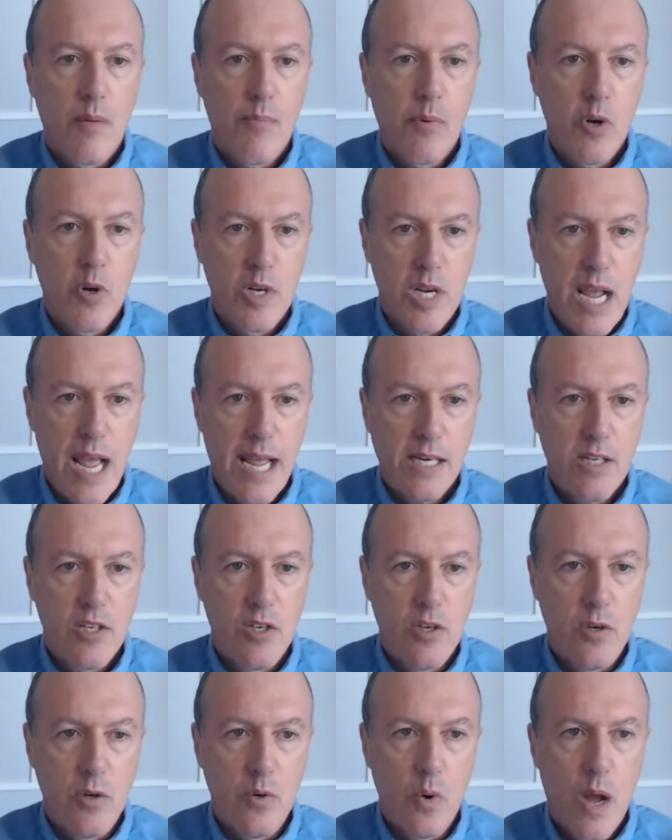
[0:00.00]
protect
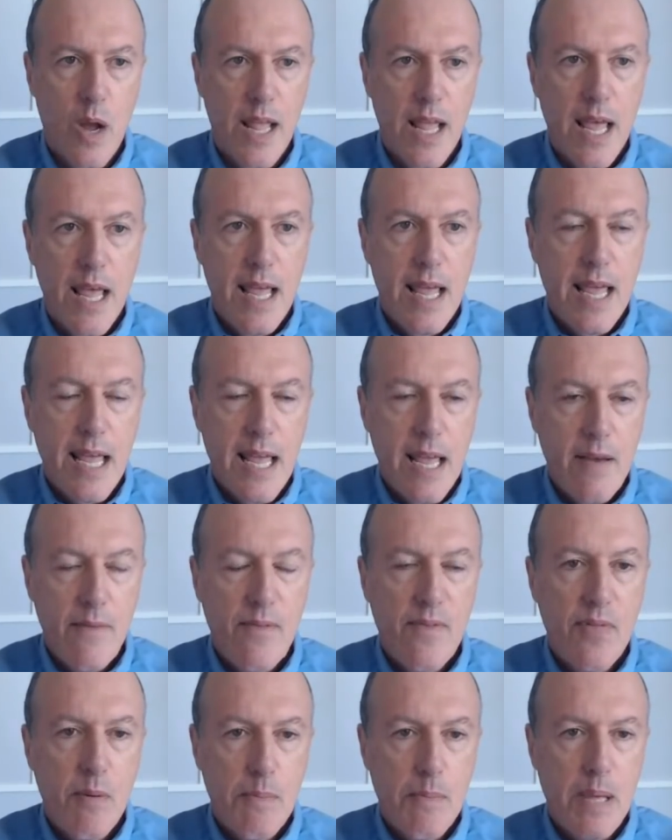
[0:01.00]
you
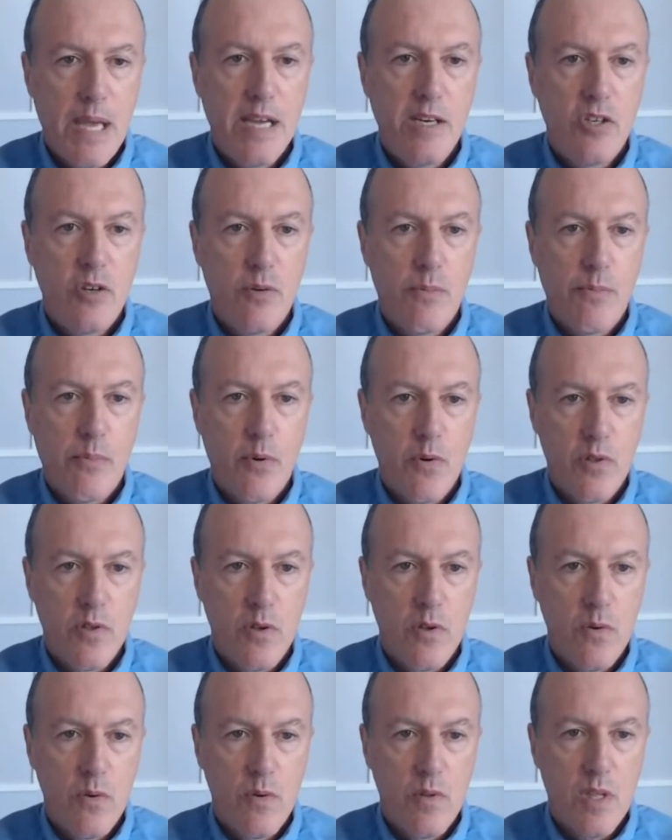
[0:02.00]
if the patient
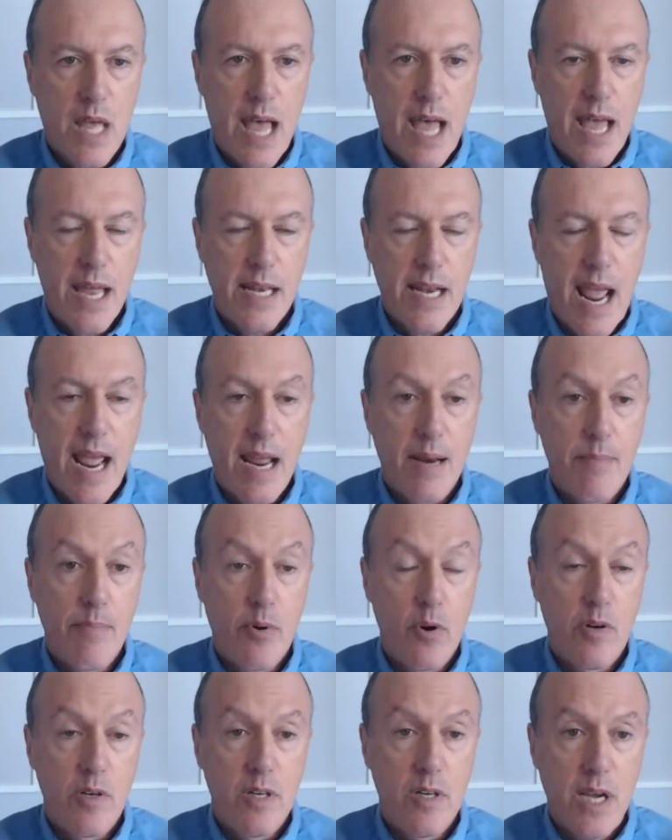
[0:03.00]
pursues that, and
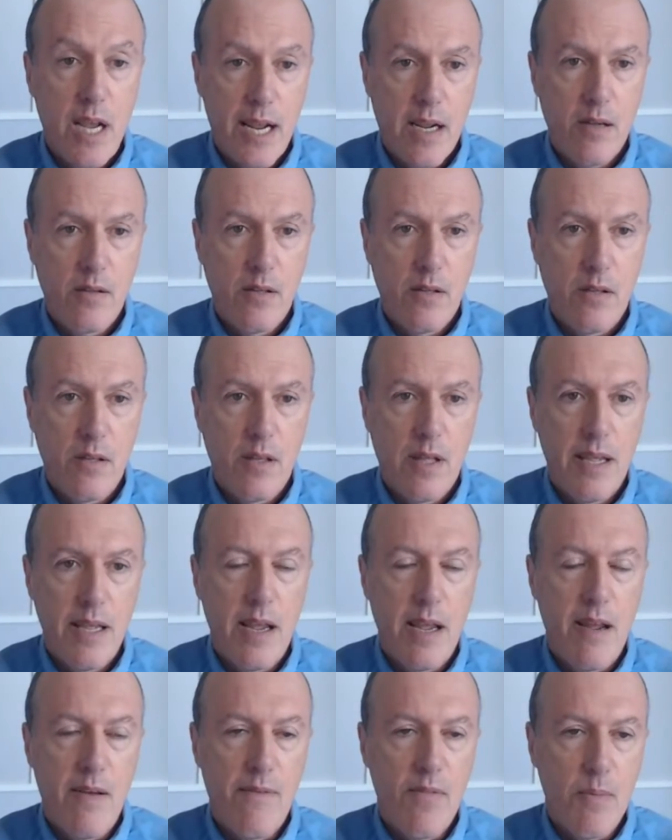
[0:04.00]

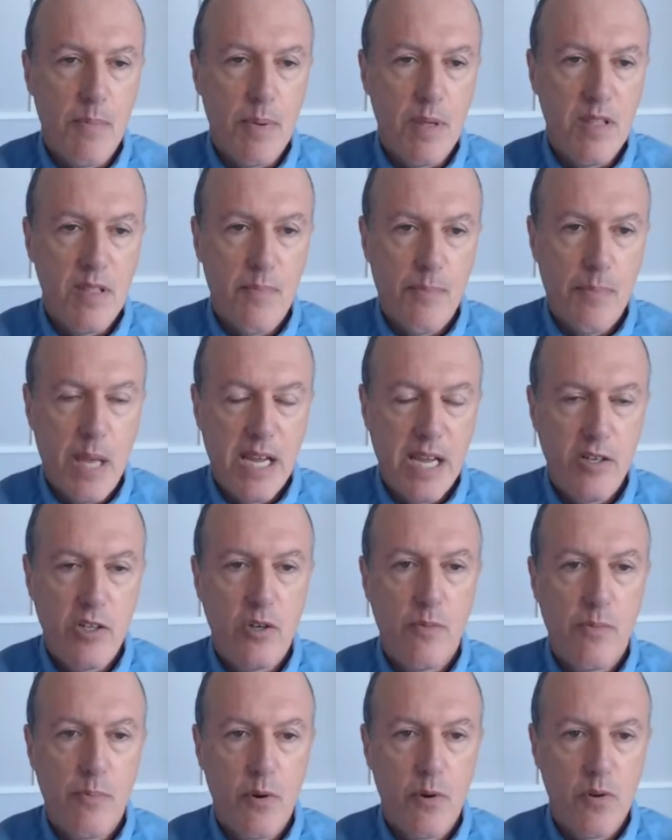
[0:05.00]
particularly if the
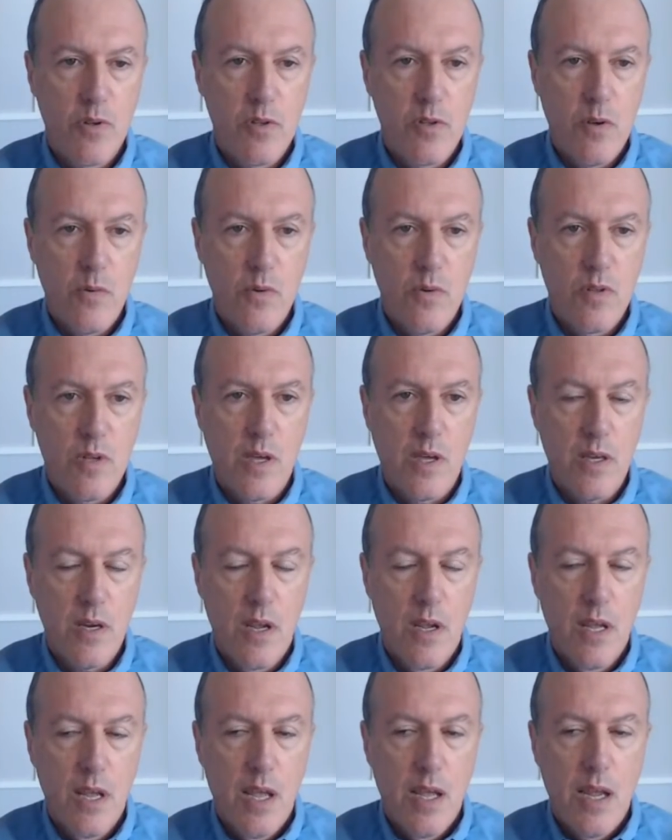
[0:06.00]
patient pursues
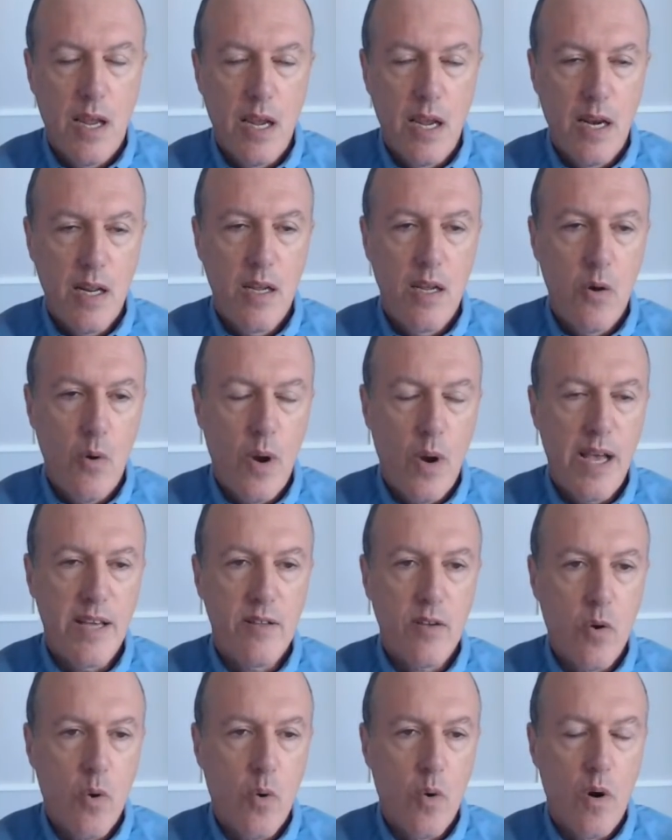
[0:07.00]
it in a
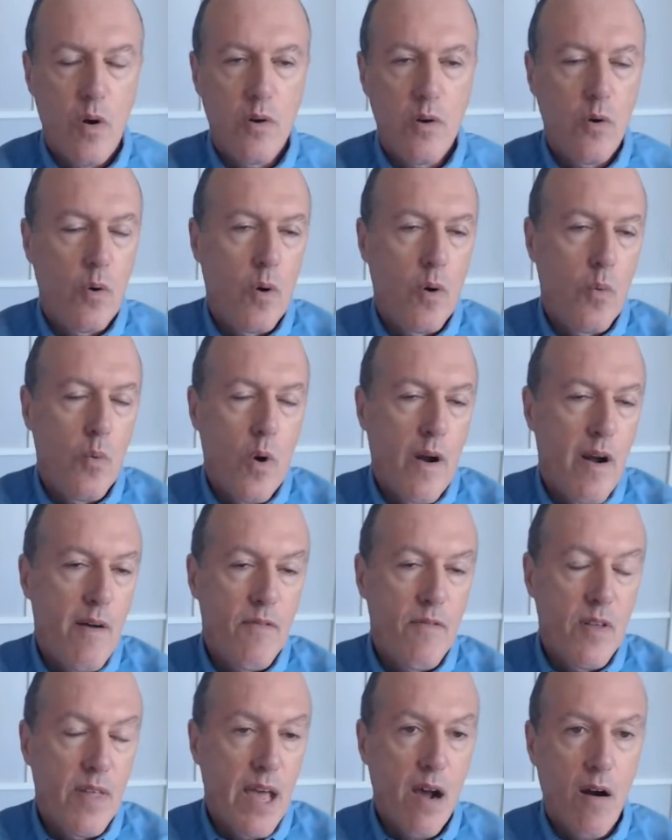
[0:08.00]
US court or
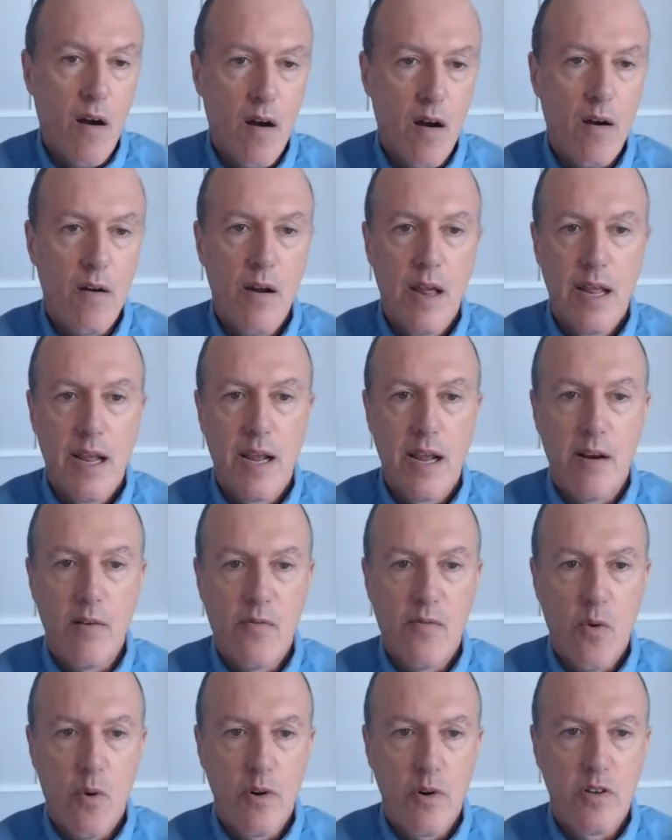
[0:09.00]
wherever they are in a
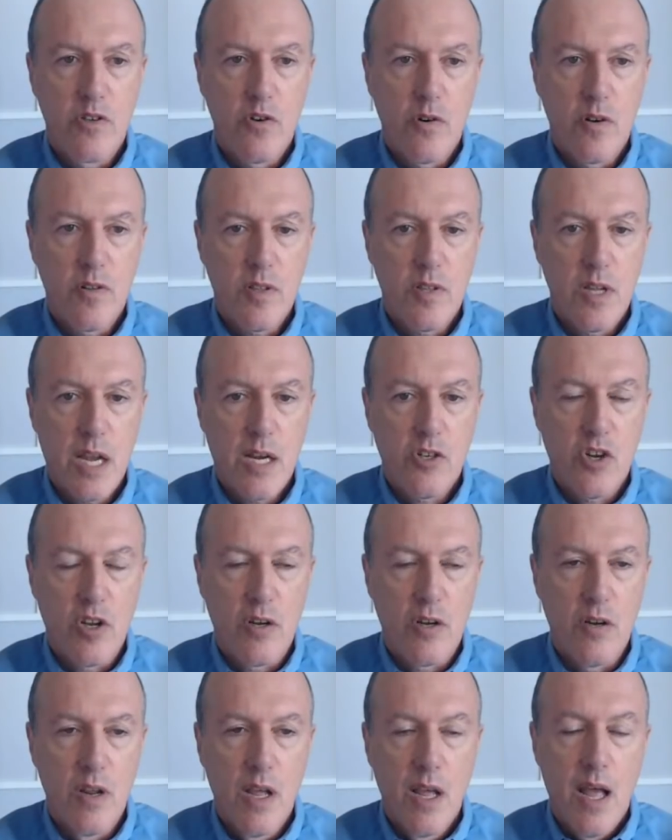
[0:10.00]
foreign
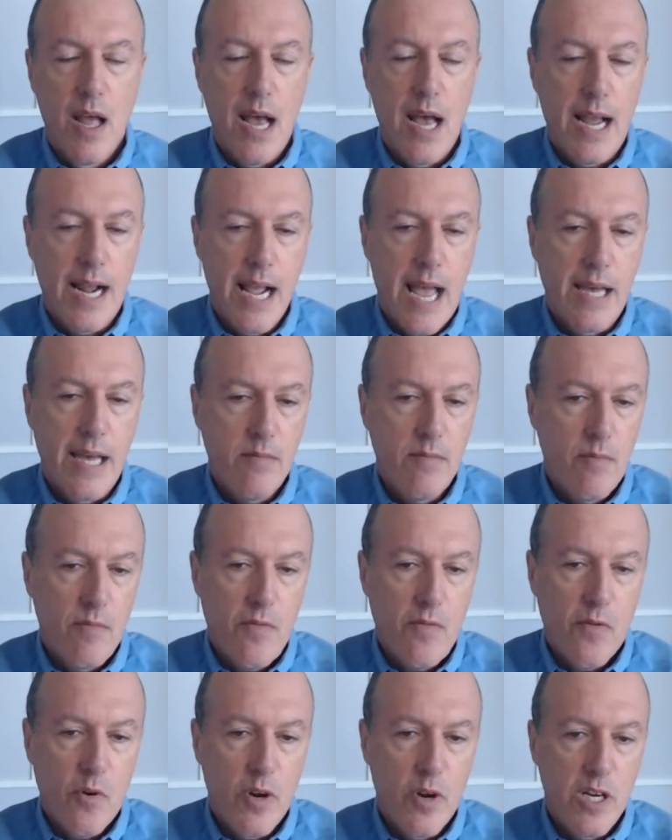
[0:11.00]
jurisdiction.
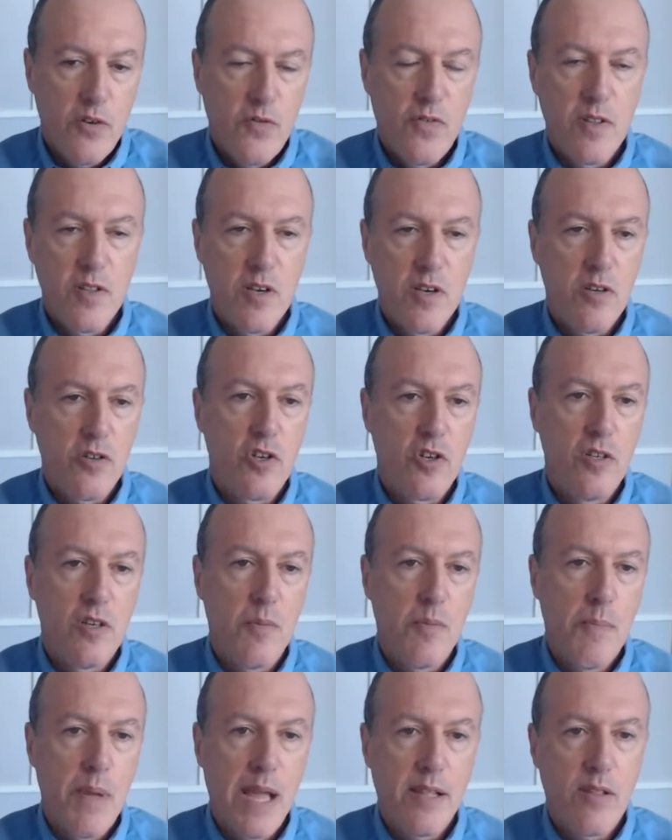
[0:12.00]
Again, for each physician
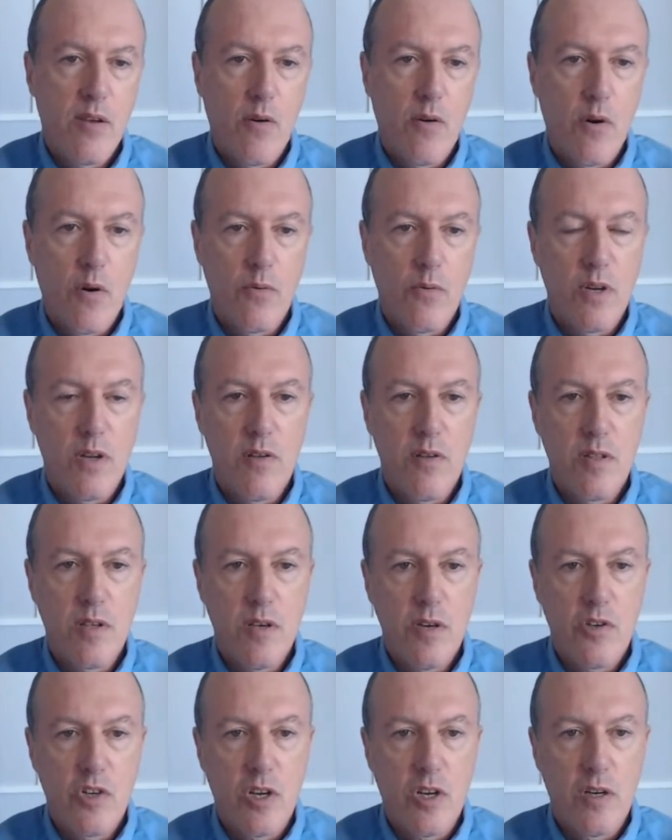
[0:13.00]
to make their own
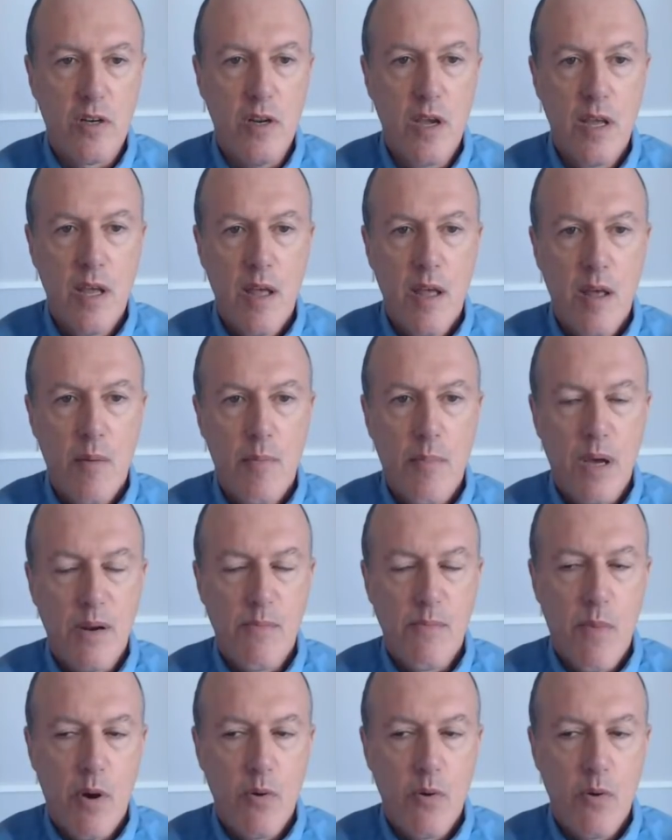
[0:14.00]
decision, but